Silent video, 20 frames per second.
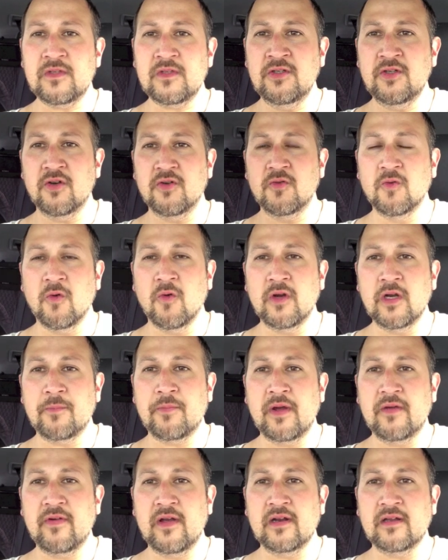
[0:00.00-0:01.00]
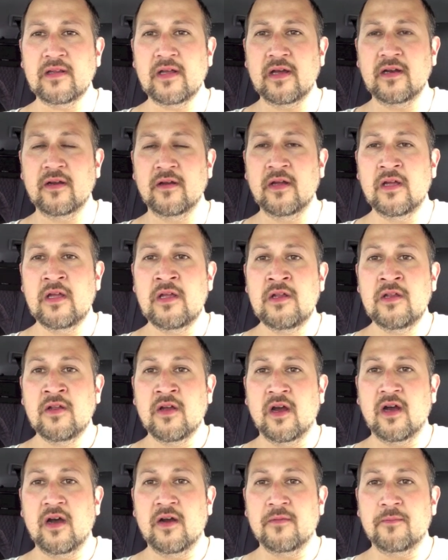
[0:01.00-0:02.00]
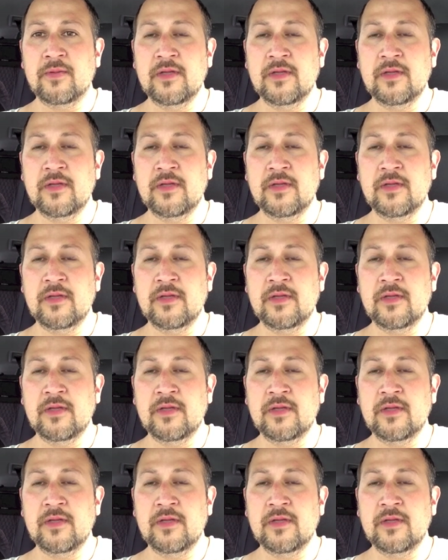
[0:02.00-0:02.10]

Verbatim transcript: you know, growing up, I've had a lot of uh,